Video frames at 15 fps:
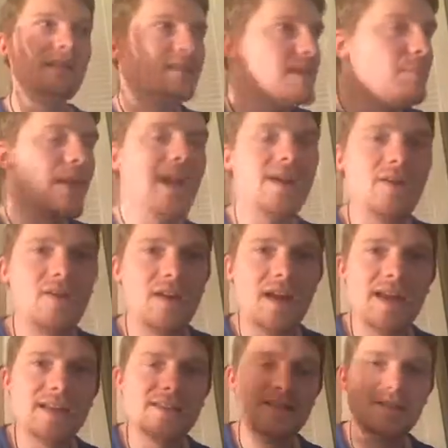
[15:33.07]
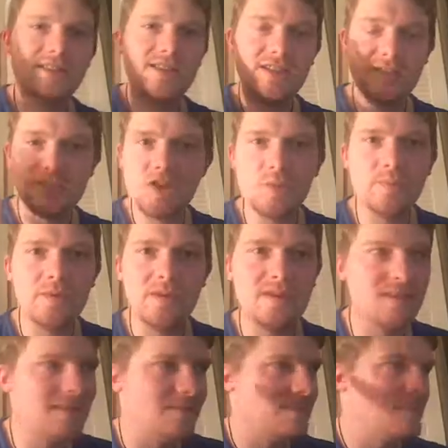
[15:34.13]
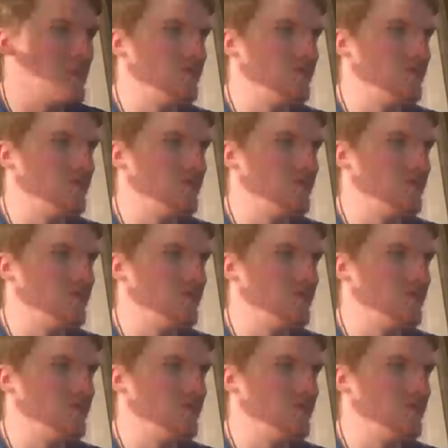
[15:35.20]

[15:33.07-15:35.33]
The debate online is stupid,